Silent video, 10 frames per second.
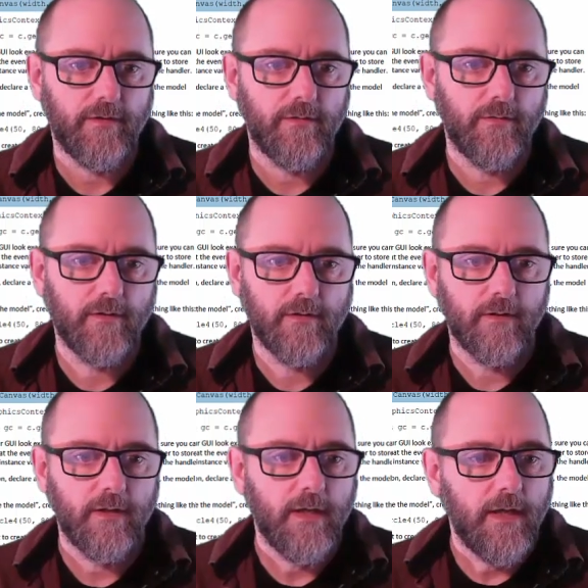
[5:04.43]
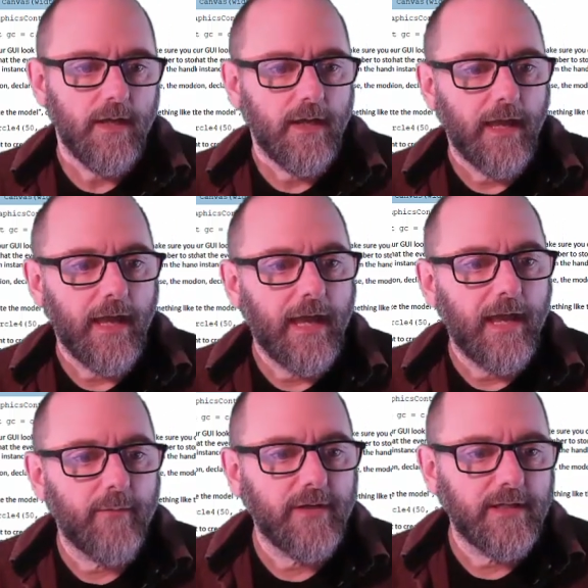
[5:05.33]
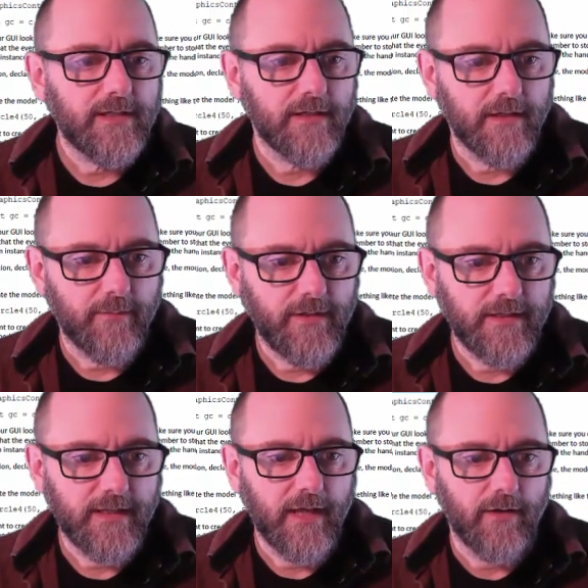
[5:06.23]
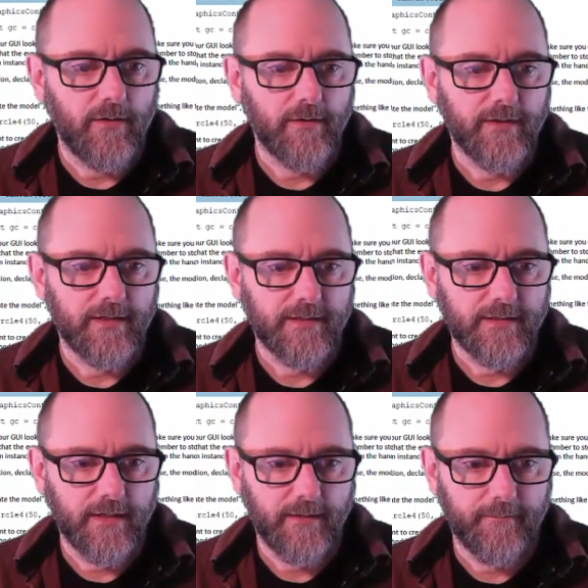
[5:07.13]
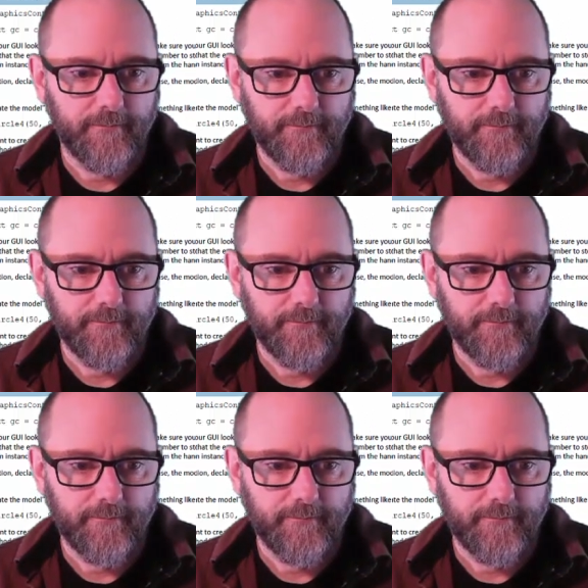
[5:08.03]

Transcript: view, and we need to get all these